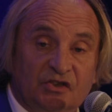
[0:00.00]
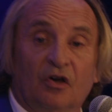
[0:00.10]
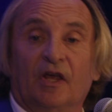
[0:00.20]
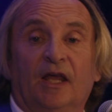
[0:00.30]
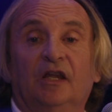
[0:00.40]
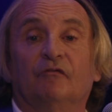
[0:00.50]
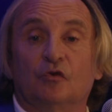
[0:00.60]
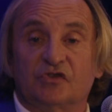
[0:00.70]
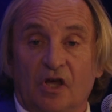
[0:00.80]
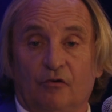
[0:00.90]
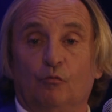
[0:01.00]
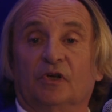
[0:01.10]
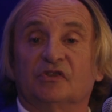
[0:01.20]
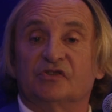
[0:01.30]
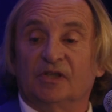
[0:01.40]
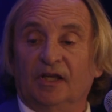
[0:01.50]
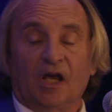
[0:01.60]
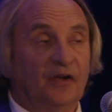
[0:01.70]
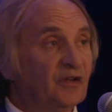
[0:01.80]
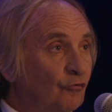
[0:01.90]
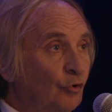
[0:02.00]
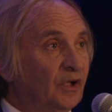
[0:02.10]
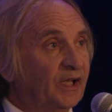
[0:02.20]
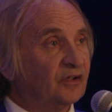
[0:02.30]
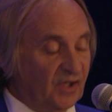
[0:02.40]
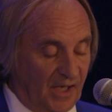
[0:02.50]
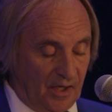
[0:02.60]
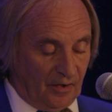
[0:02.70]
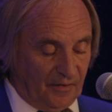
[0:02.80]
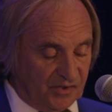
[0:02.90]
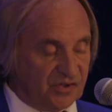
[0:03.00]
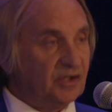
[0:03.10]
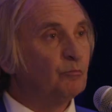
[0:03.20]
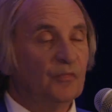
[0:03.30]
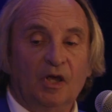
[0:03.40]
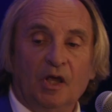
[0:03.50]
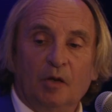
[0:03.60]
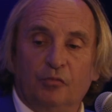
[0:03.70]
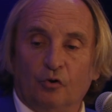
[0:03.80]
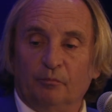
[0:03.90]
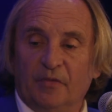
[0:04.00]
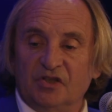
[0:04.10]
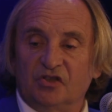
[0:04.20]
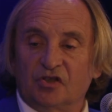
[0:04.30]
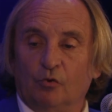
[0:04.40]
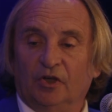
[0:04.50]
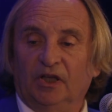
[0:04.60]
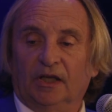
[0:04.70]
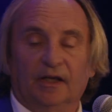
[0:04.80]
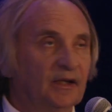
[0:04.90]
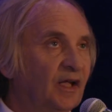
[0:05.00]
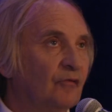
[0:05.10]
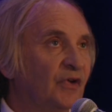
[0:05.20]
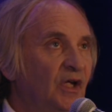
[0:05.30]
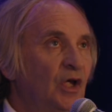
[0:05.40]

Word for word: as any of those other ones. And they're all linked together. That's the important message I want to give.